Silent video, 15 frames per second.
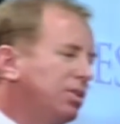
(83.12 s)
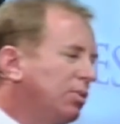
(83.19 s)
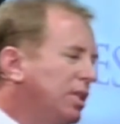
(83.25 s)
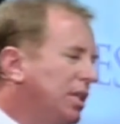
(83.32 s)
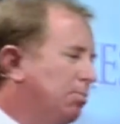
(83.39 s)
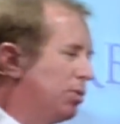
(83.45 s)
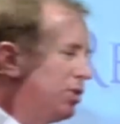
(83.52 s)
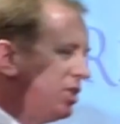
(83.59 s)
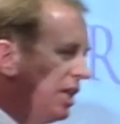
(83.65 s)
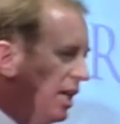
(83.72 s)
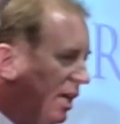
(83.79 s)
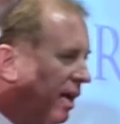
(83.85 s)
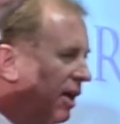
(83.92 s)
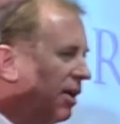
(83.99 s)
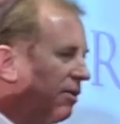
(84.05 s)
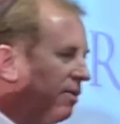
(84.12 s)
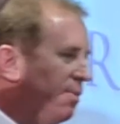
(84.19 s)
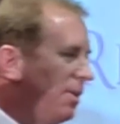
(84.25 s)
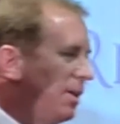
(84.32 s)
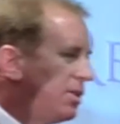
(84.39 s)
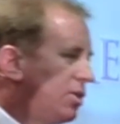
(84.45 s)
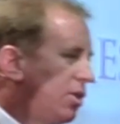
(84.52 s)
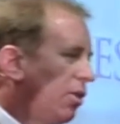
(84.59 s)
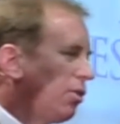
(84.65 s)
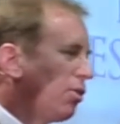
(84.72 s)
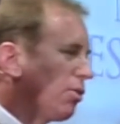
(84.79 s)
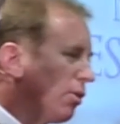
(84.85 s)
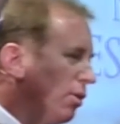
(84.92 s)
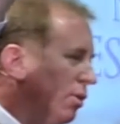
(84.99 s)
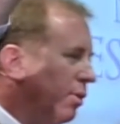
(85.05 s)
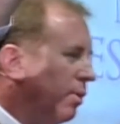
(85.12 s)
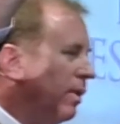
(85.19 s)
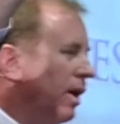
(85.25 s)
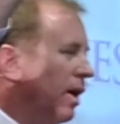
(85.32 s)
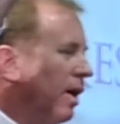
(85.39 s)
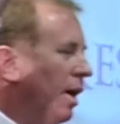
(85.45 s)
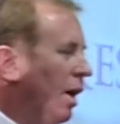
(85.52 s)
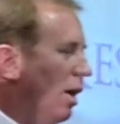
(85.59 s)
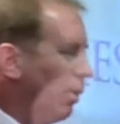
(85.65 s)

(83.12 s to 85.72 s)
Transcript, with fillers: when you put your fist through a